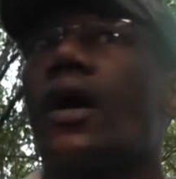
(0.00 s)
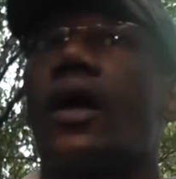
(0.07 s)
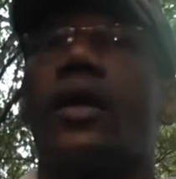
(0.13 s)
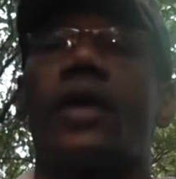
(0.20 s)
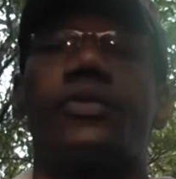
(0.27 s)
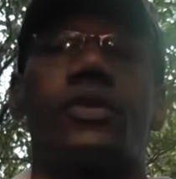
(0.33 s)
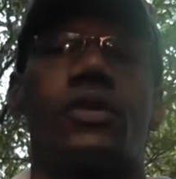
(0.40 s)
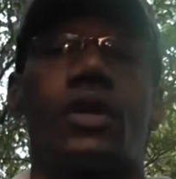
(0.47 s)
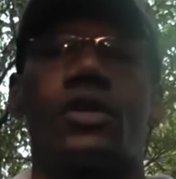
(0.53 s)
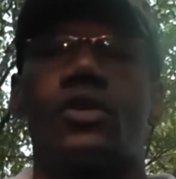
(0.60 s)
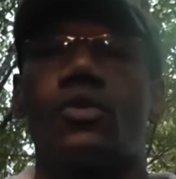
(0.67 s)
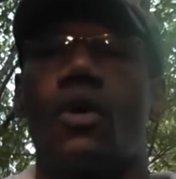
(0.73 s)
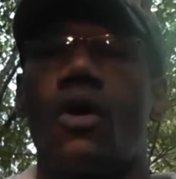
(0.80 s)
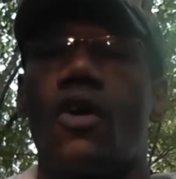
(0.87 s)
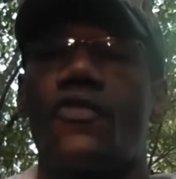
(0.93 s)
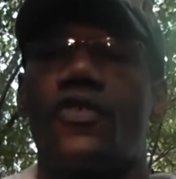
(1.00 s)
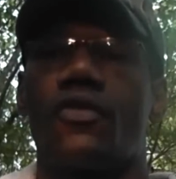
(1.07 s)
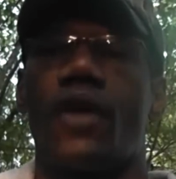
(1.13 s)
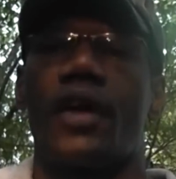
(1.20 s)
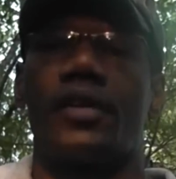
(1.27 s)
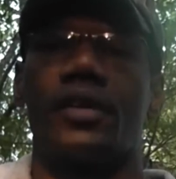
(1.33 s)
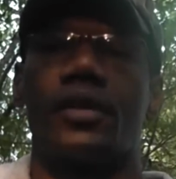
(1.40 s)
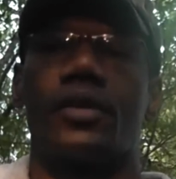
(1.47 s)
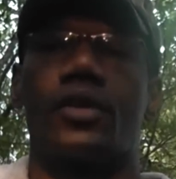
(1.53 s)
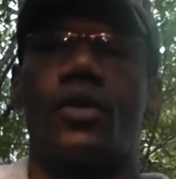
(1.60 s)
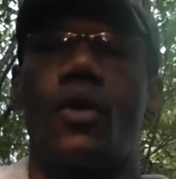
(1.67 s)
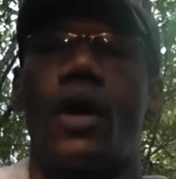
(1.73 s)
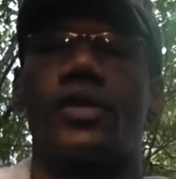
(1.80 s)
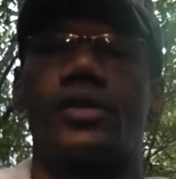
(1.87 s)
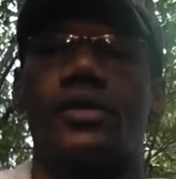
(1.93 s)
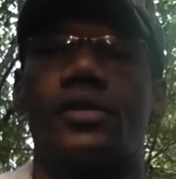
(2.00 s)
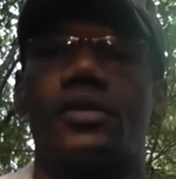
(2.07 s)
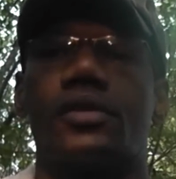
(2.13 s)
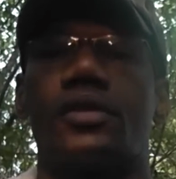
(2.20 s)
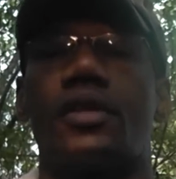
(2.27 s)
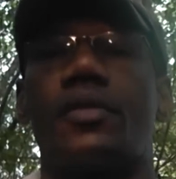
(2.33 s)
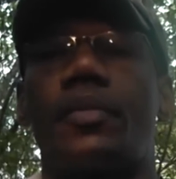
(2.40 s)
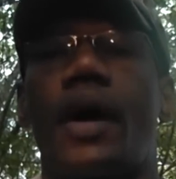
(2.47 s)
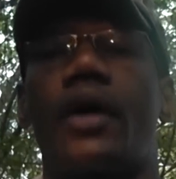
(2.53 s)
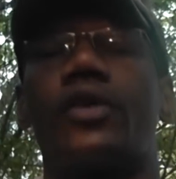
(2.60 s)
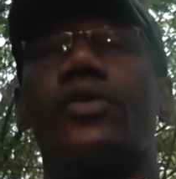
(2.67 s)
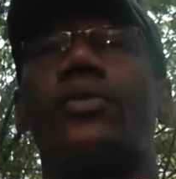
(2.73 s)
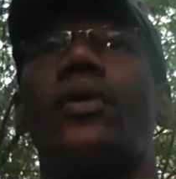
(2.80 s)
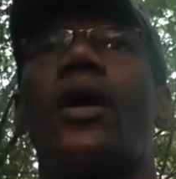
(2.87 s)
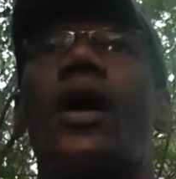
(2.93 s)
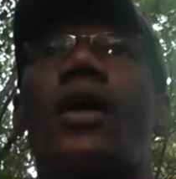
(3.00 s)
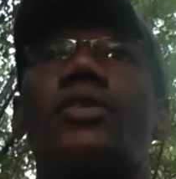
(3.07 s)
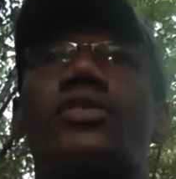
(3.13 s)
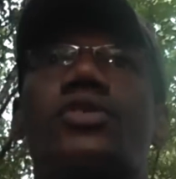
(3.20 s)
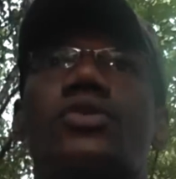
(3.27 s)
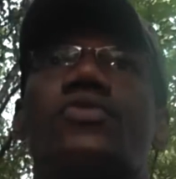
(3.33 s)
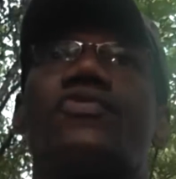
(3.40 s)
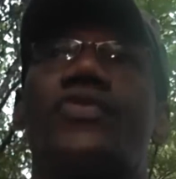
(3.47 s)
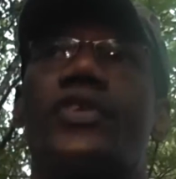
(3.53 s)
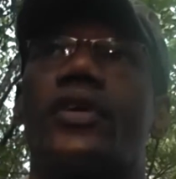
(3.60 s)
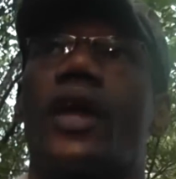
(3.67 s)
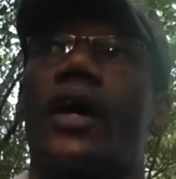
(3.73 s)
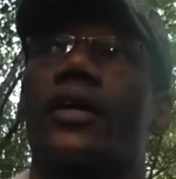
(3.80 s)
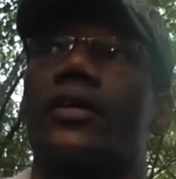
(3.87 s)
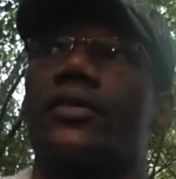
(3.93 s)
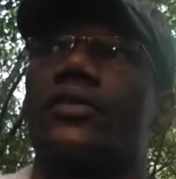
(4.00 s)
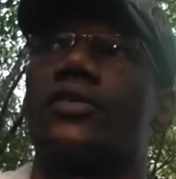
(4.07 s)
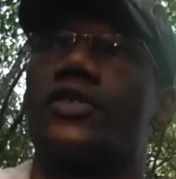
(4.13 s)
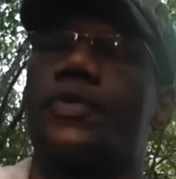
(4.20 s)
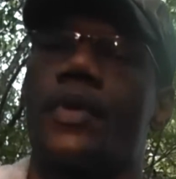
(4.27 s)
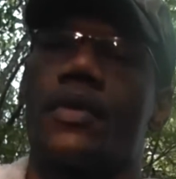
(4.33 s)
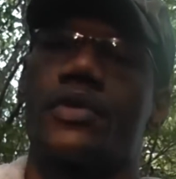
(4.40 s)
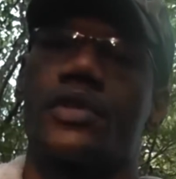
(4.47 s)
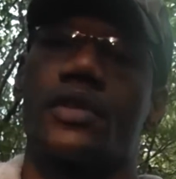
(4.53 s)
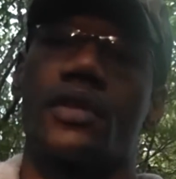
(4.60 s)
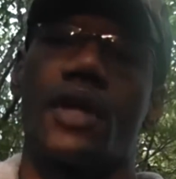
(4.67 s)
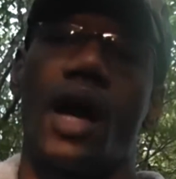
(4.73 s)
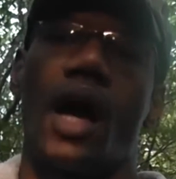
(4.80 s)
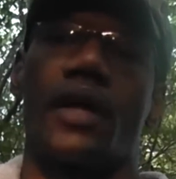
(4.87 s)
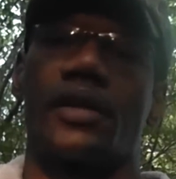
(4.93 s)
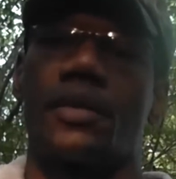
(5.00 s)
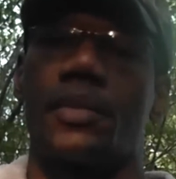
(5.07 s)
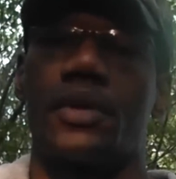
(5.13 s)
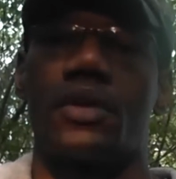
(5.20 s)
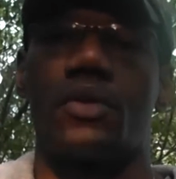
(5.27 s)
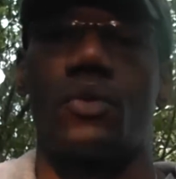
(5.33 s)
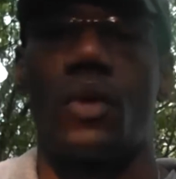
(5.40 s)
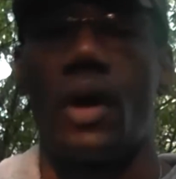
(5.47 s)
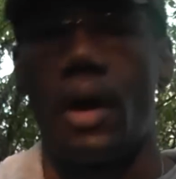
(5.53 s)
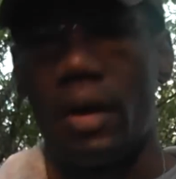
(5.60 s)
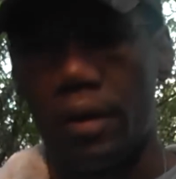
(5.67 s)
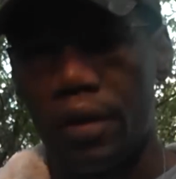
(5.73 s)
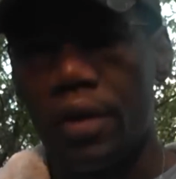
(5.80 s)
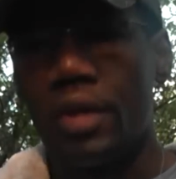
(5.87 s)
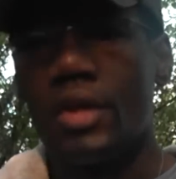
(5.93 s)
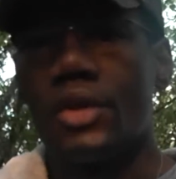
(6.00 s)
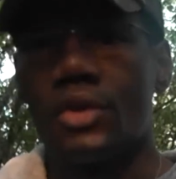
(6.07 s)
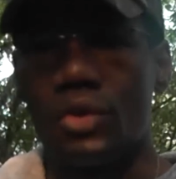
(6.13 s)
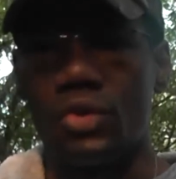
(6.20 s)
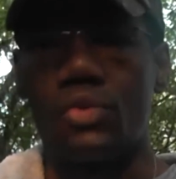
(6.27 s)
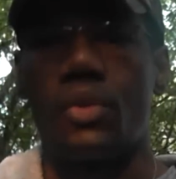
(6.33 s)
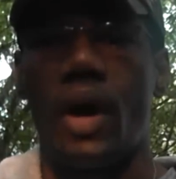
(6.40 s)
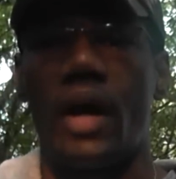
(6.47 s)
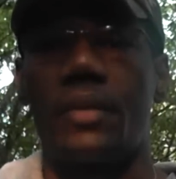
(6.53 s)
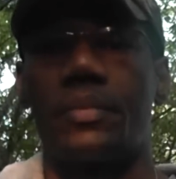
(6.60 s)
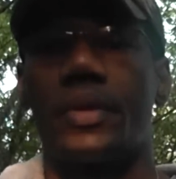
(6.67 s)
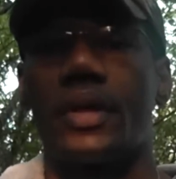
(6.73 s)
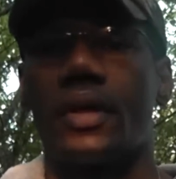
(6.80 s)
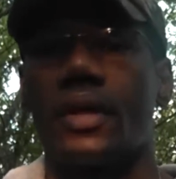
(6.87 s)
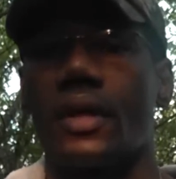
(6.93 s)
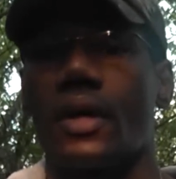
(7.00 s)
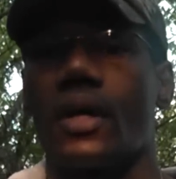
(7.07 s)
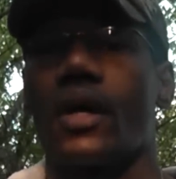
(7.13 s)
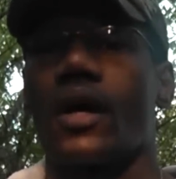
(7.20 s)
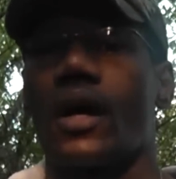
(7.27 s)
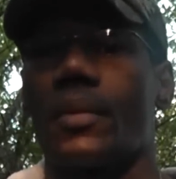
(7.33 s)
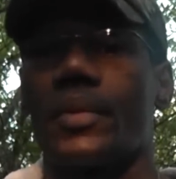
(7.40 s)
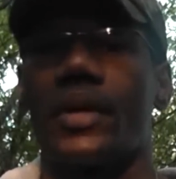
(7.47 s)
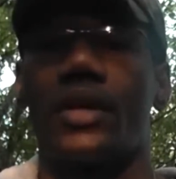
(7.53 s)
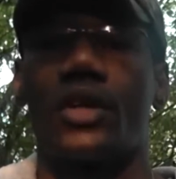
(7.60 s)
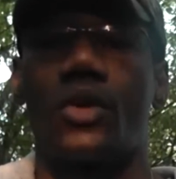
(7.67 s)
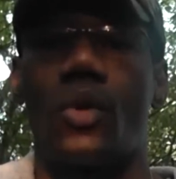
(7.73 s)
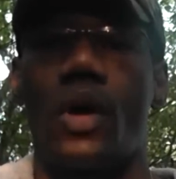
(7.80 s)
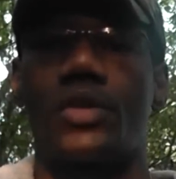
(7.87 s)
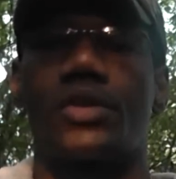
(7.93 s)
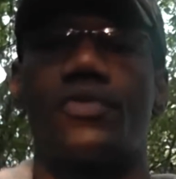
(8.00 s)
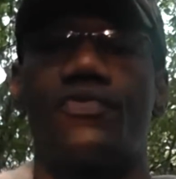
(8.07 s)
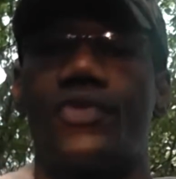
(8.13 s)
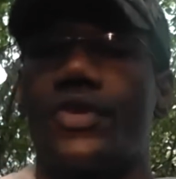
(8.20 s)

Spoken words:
I'd like to thank you all for writing any questions, and anybody else who feel I can spiritually guide them in any way, do write me any question.